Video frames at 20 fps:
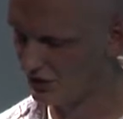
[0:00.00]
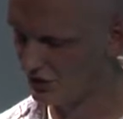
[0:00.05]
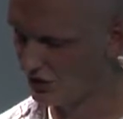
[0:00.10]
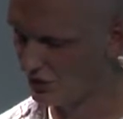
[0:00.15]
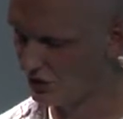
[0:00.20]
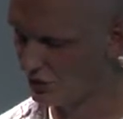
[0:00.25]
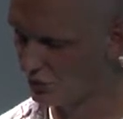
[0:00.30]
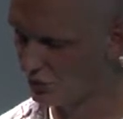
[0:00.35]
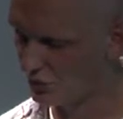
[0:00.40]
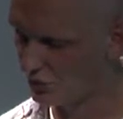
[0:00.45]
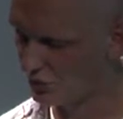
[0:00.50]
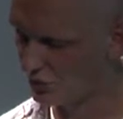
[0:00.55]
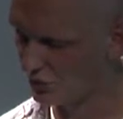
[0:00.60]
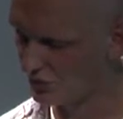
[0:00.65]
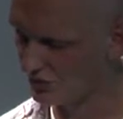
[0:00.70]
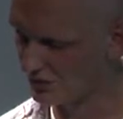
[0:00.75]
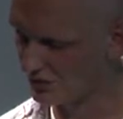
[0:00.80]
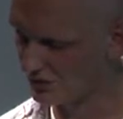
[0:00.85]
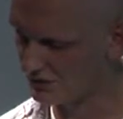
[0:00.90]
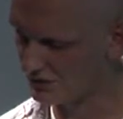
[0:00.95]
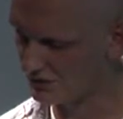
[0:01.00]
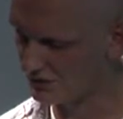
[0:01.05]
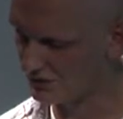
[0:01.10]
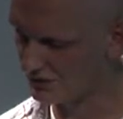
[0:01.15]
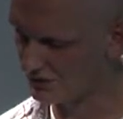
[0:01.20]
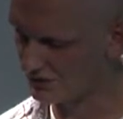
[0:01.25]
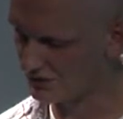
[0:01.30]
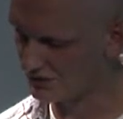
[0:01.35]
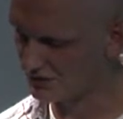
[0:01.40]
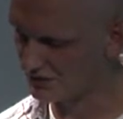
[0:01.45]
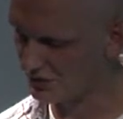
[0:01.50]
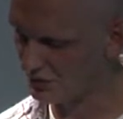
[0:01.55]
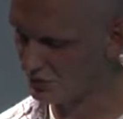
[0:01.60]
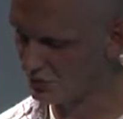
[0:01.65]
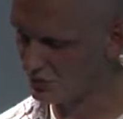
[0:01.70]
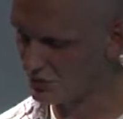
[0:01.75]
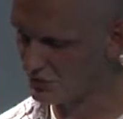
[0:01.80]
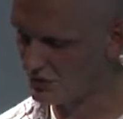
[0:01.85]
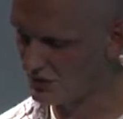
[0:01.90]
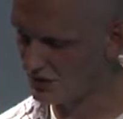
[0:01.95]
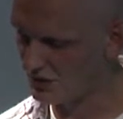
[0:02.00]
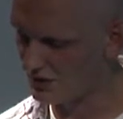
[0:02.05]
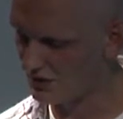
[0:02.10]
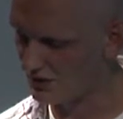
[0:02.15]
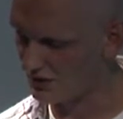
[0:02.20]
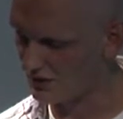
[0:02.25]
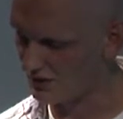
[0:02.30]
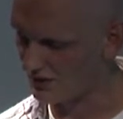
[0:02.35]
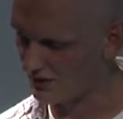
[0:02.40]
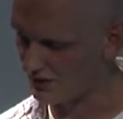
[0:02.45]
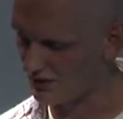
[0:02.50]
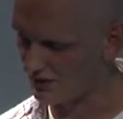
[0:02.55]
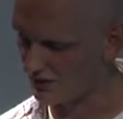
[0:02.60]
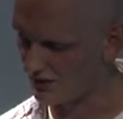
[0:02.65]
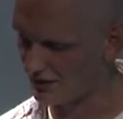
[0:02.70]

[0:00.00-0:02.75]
you use the uh,